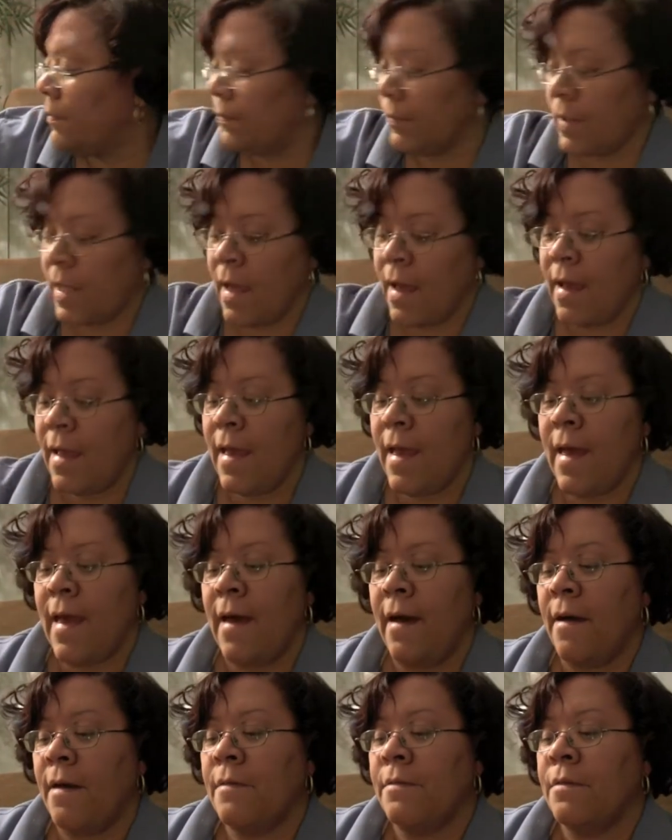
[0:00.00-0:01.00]
I
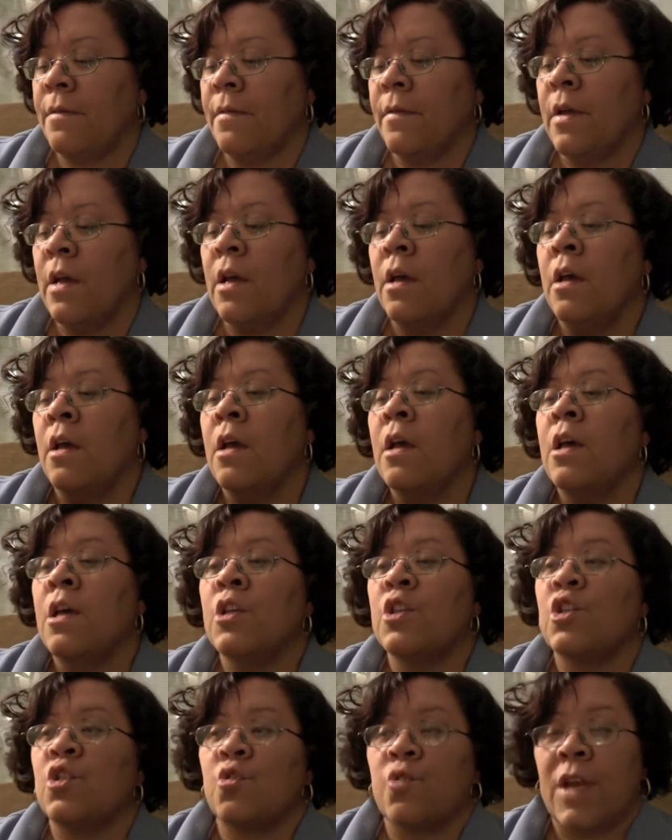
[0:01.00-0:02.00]
have
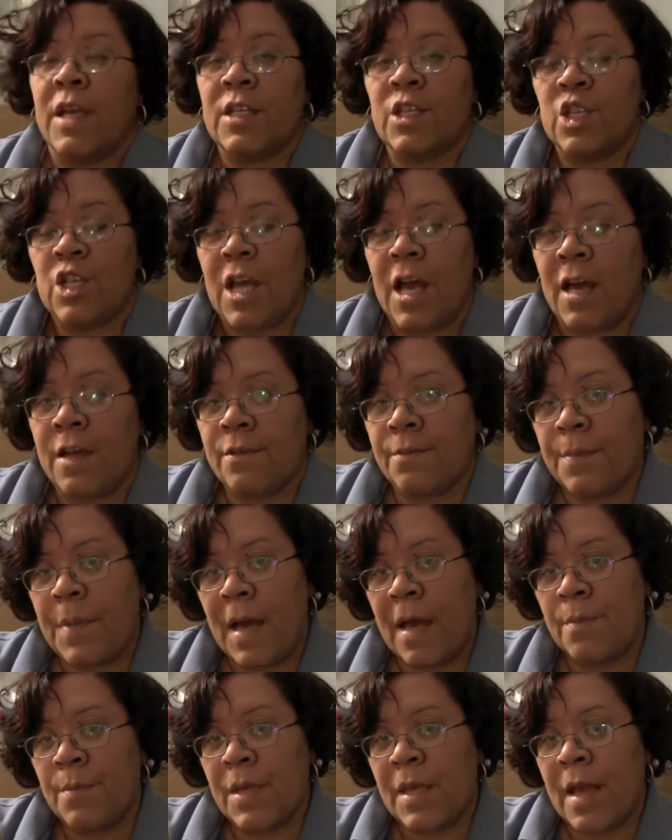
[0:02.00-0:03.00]
Straight Shot
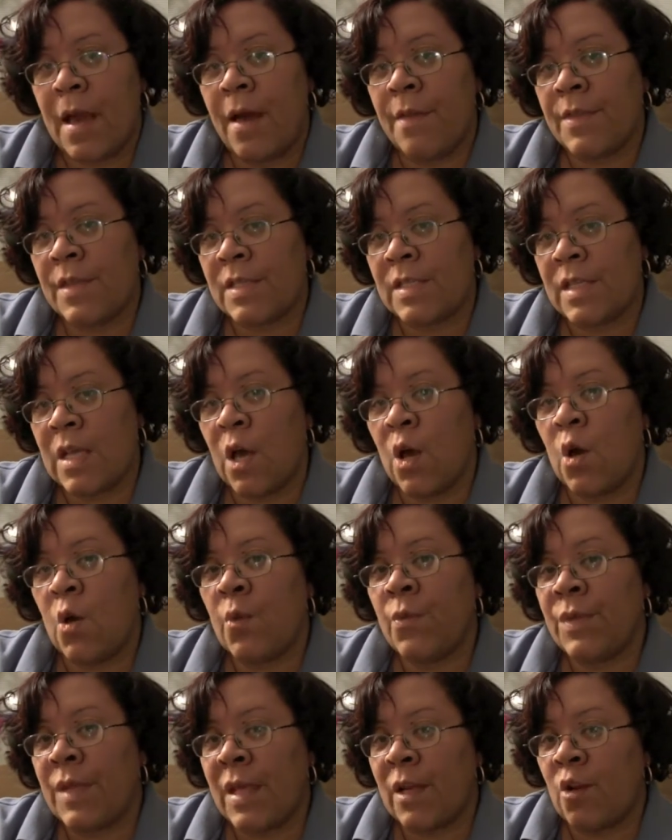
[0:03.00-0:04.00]
by Beyond the
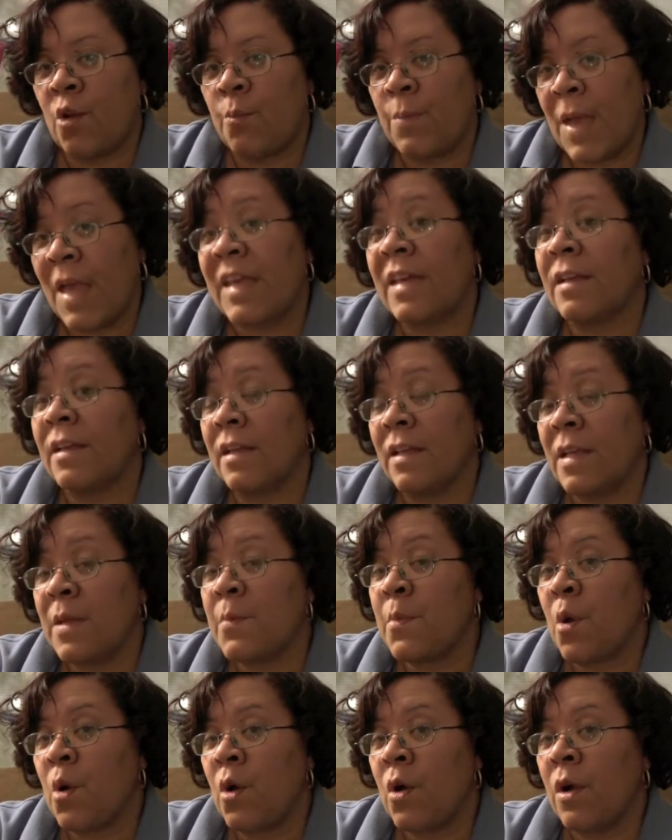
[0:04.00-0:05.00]
Zone. They don't make it
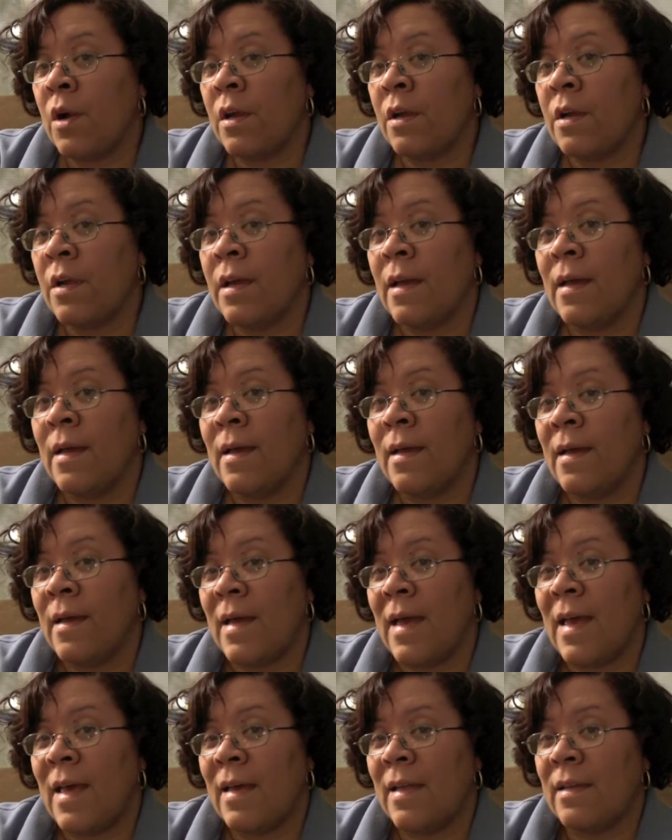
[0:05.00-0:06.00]
anymore,
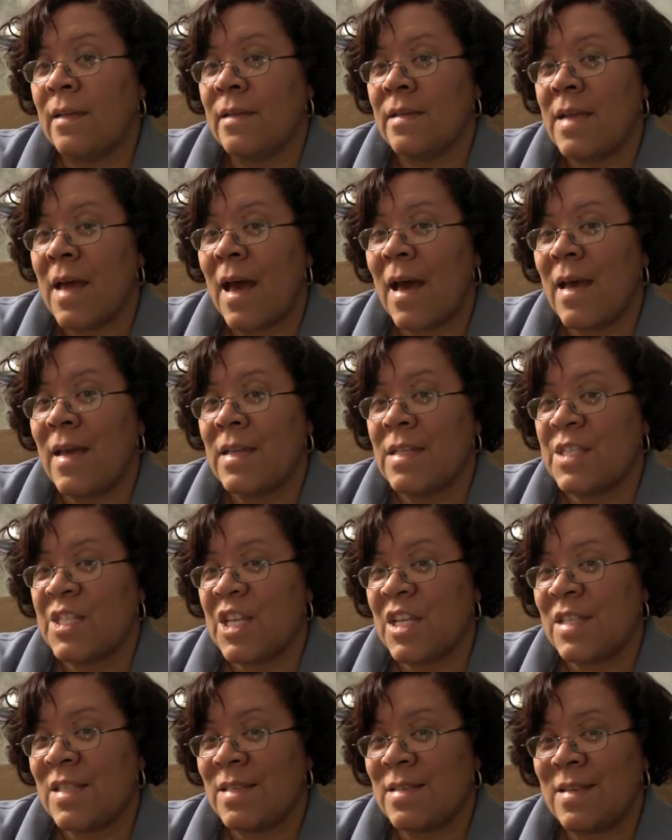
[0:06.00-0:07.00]
and I
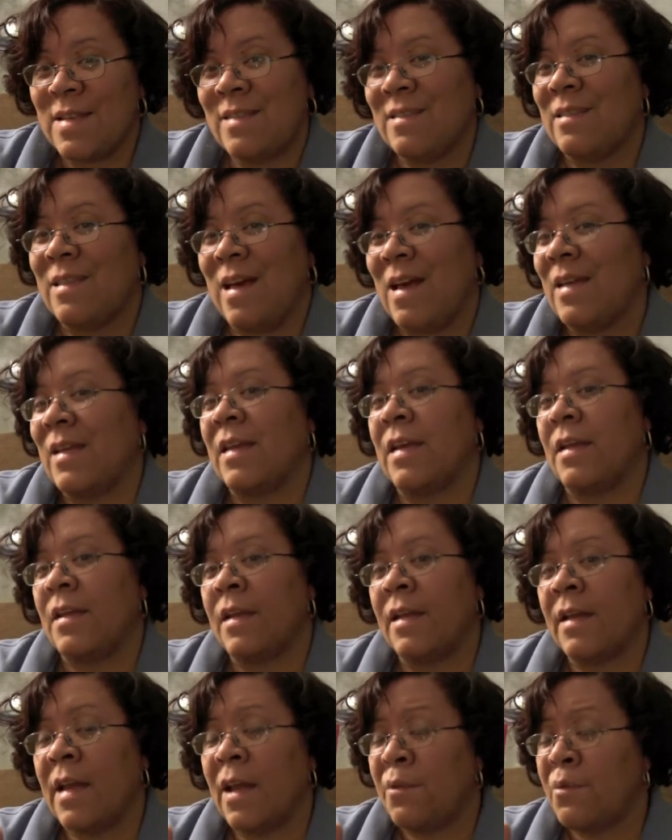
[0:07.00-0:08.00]
just didn't like it,
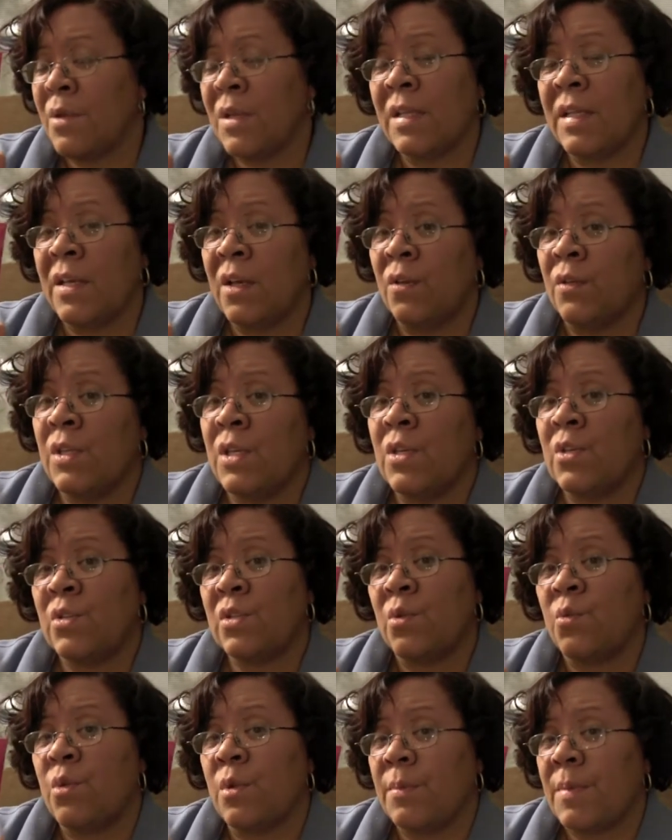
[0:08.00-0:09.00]
and I really only used
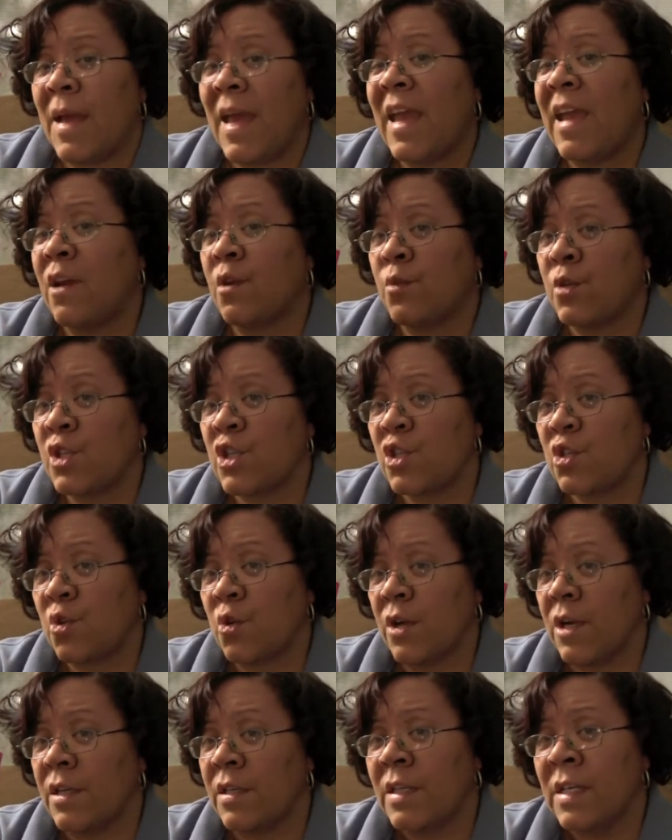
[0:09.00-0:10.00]
it when my hair was
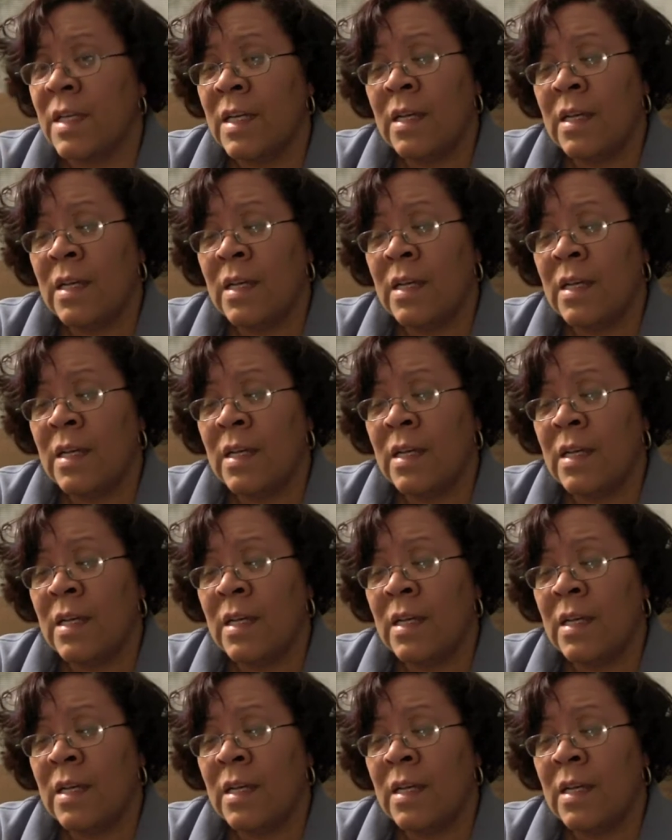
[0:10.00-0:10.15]
short.